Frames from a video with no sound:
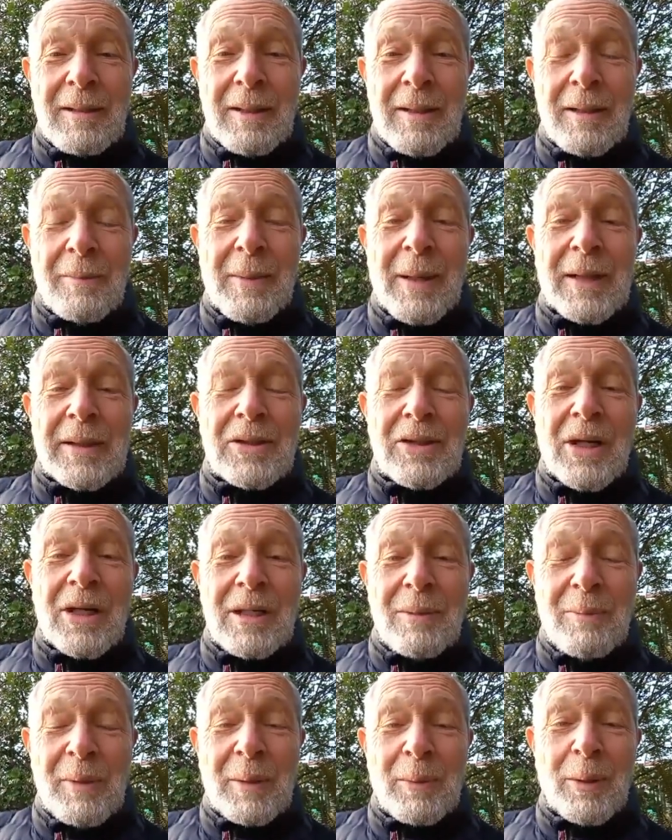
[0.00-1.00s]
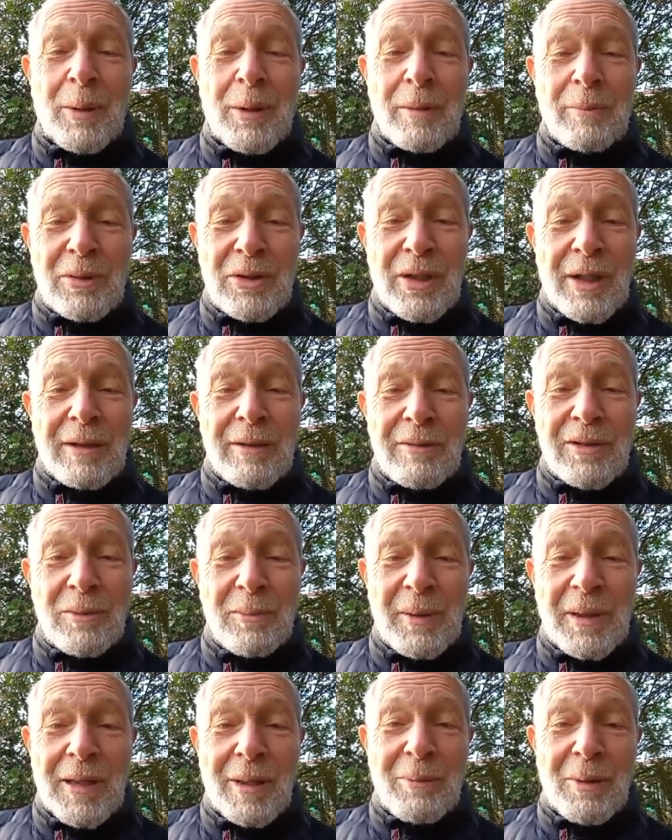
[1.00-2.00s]
the Pakistani people themselves
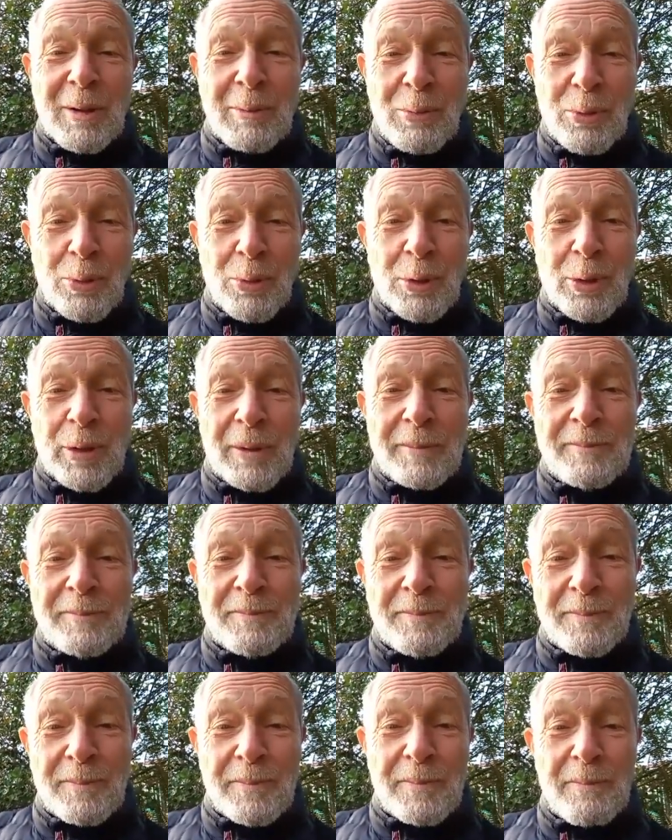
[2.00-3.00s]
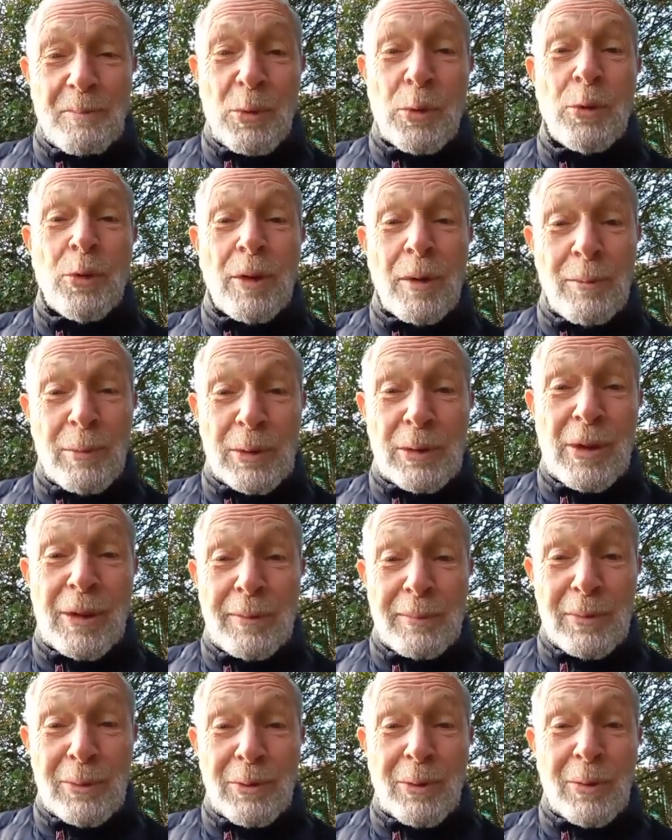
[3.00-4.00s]
becoming pure
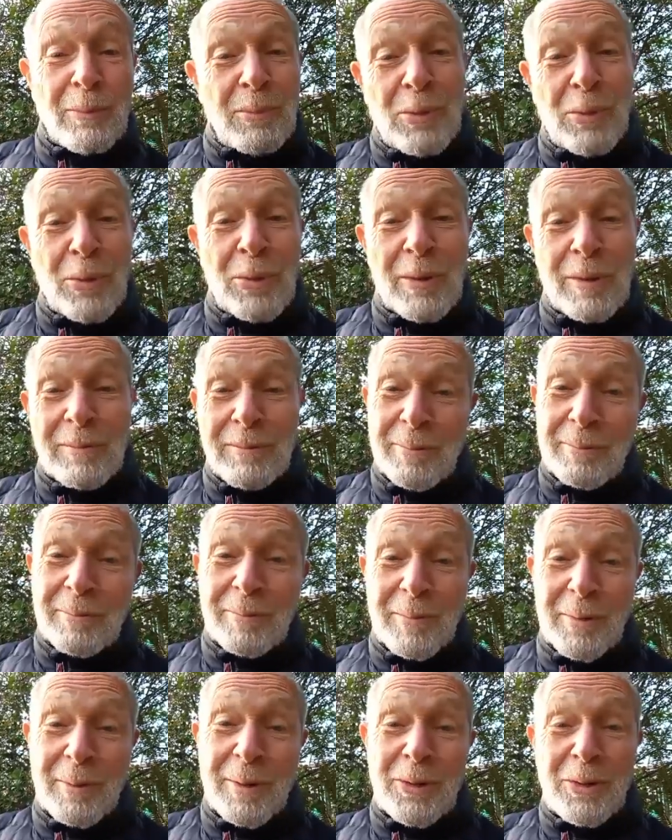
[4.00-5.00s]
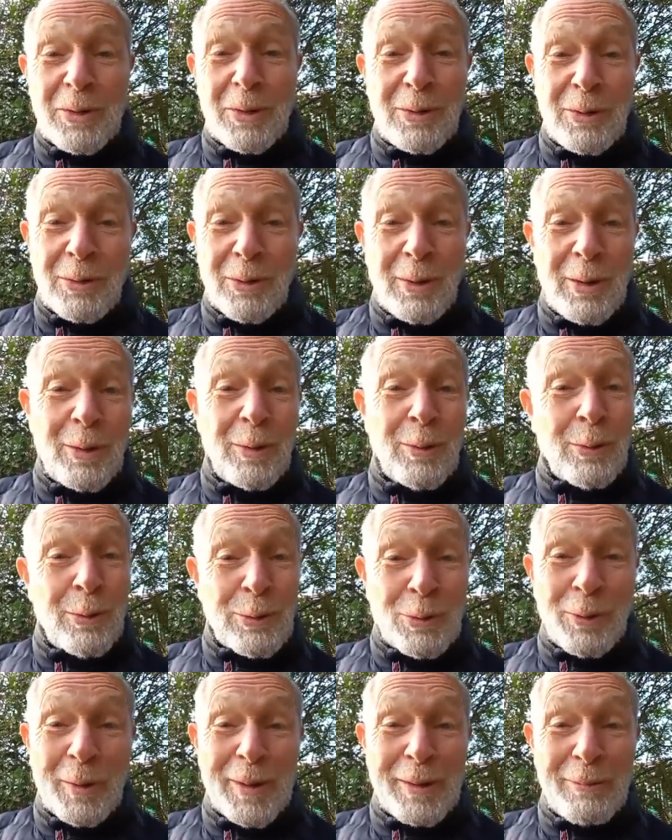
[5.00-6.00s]
Muslims or pure Christians or
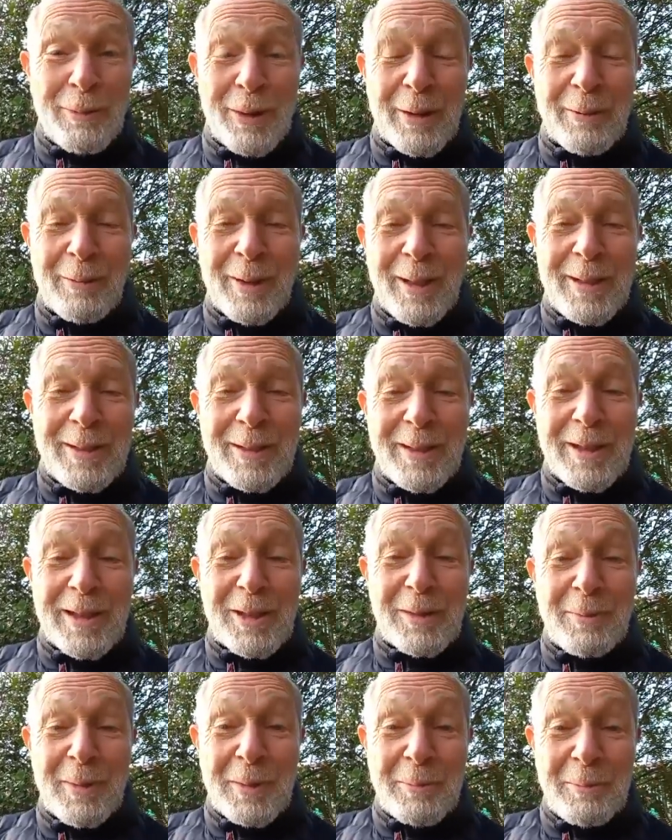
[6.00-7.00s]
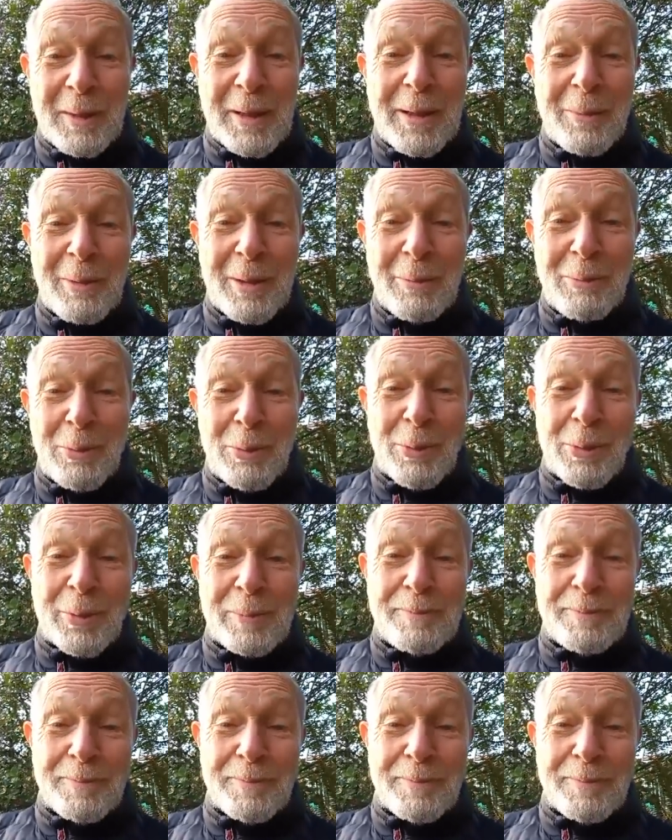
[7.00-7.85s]
Hindus, whatever their religion is, but becoming pure.